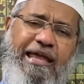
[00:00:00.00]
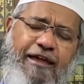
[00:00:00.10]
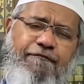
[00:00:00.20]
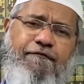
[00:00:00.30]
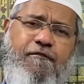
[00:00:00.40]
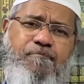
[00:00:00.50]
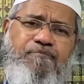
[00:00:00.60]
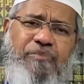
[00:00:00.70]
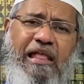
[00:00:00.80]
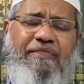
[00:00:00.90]
If
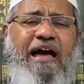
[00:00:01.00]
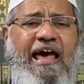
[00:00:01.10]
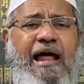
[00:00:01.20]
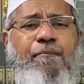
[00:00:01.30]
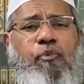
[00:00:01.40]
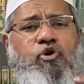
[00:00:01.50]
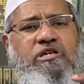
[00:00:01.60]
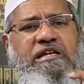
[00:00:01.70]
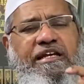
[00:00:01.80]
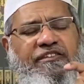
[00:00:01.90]
the haram
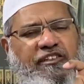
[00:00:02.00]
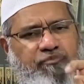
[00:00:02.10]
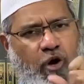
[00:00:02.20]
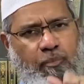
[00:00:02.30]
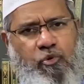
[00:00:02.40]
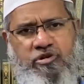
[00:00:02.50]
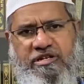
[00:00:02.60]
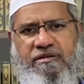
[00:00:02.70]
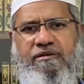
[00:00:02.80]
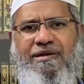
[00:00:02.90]
portion is a small
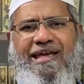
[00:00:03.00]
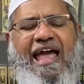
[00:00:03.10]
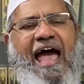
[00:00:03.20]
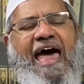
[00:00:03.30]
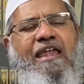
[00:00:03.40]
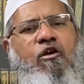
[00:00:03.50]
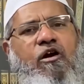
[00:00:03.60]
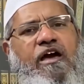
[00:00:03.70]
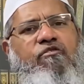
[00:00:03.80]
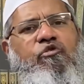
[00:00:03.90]
portion, as
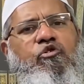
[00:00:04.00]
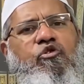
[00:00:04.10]
long as you do